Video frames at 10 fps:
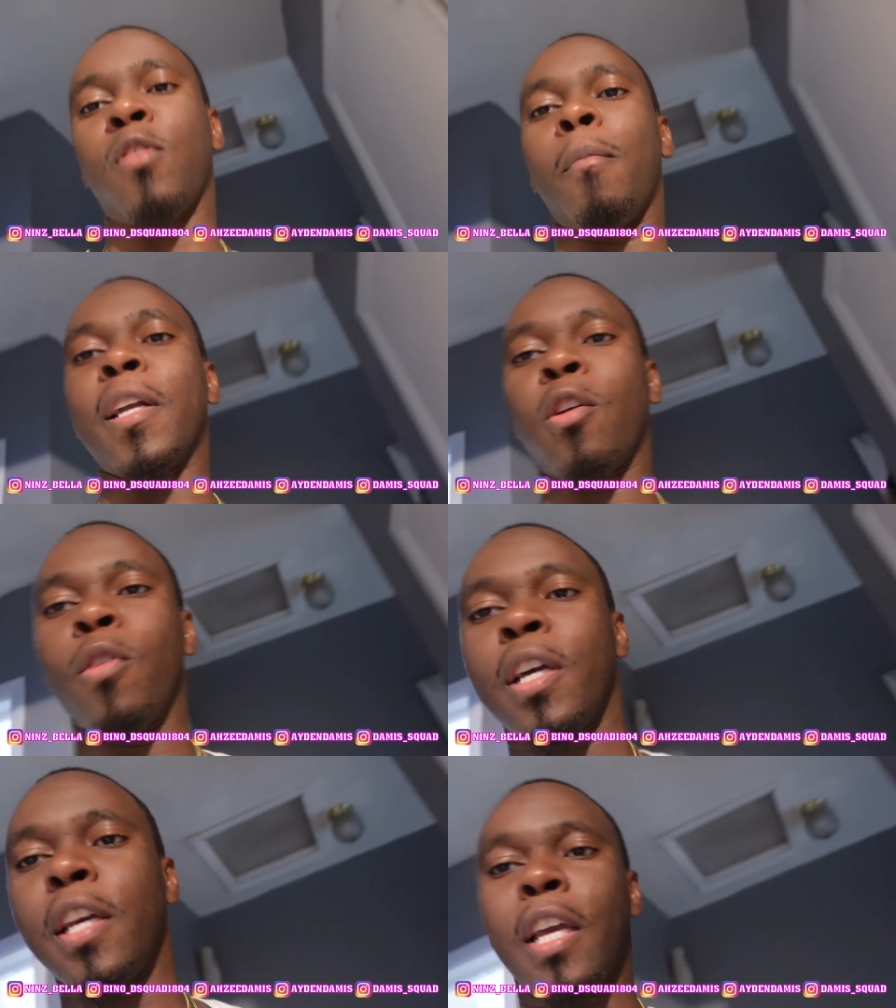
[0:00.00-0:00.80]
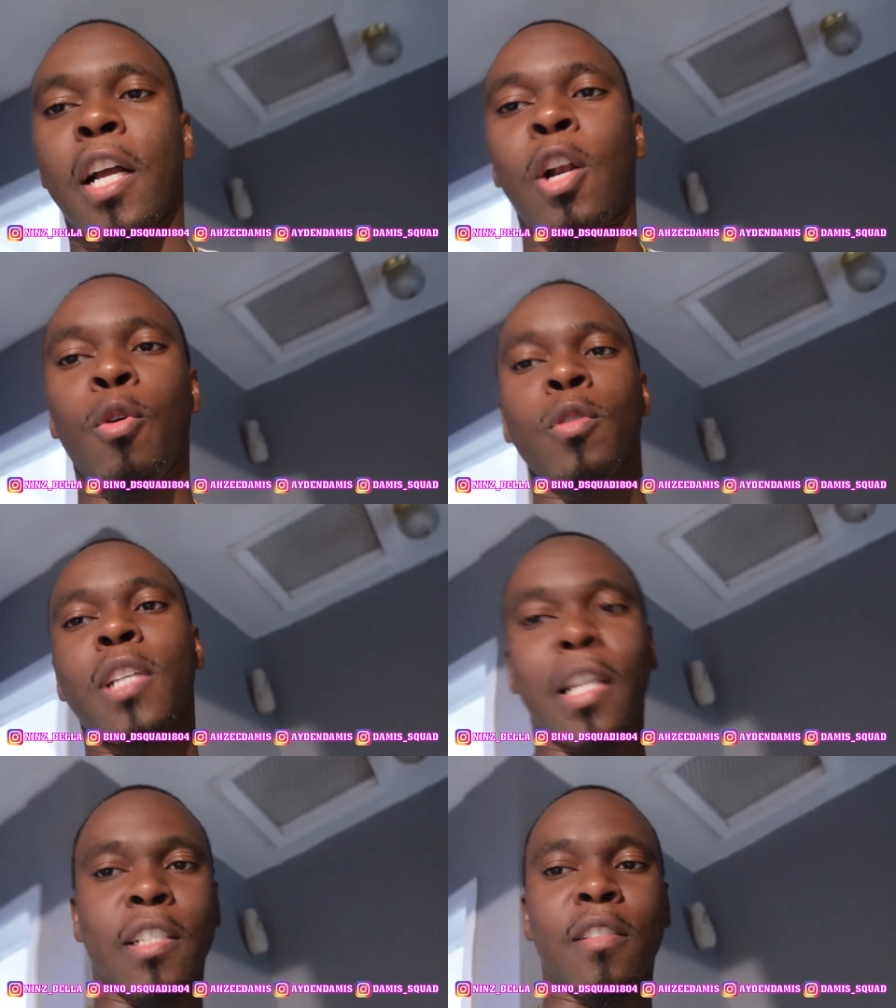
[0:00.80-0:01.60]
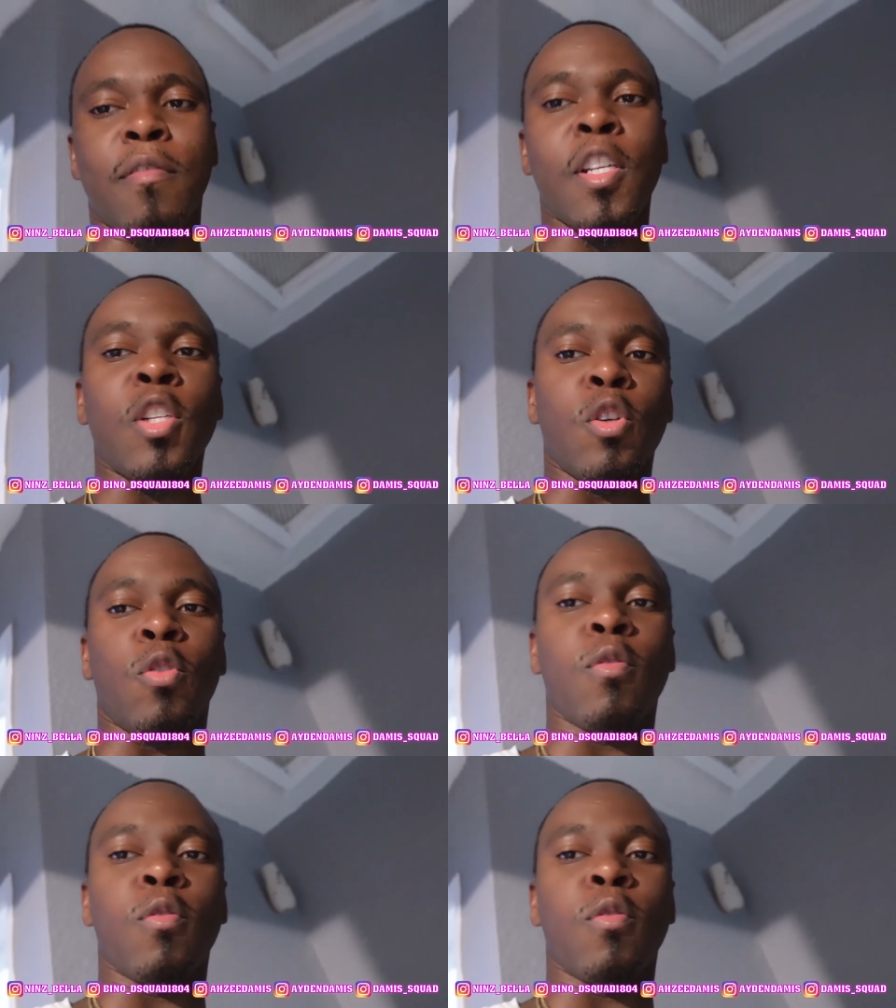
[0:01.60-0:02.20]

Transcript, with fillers: So I'm about to go ahead and close out this video.